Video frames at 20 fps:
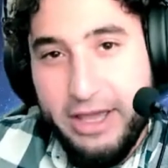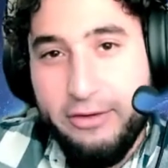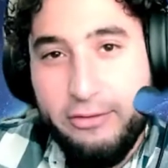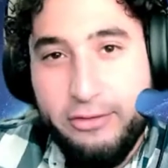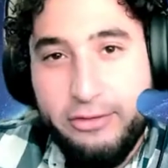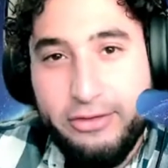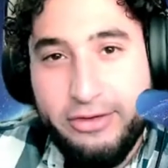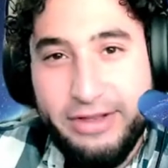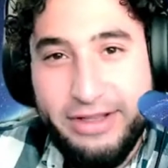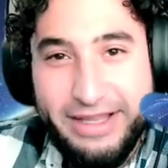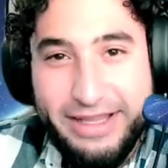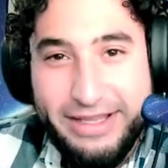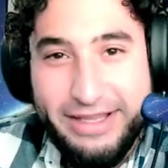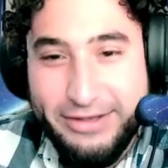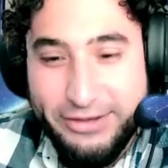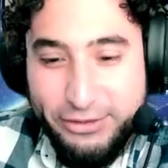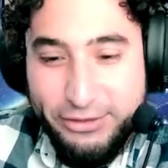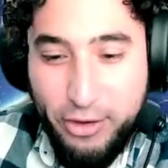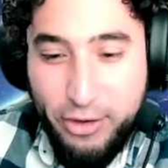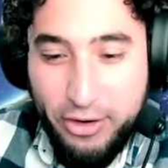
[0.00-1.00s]
ever, like
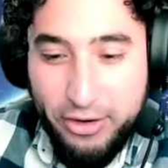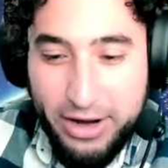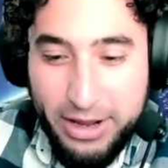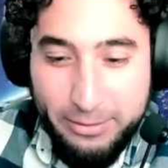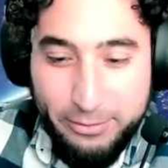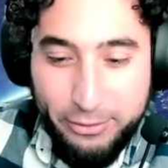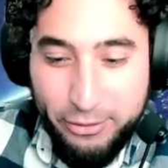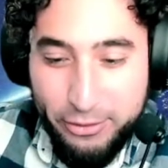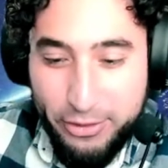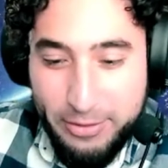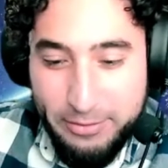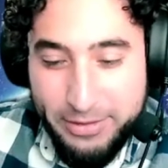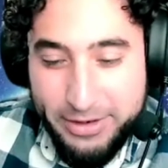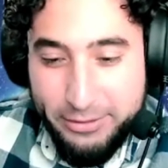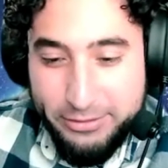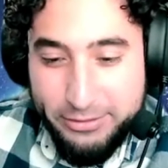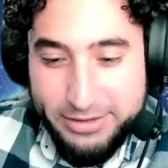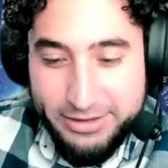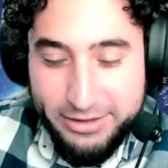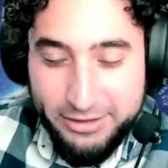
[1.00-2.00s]
to do art and
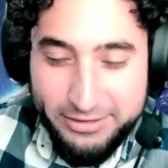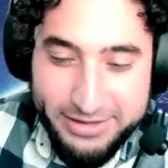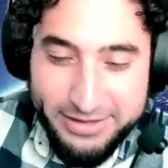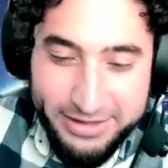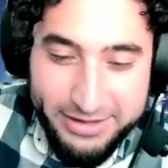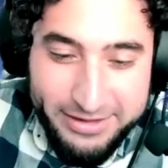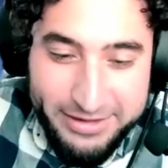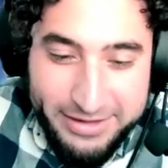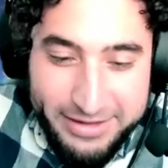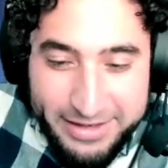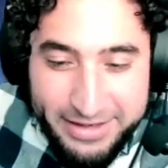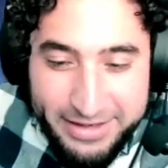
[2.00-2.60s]
programming all together?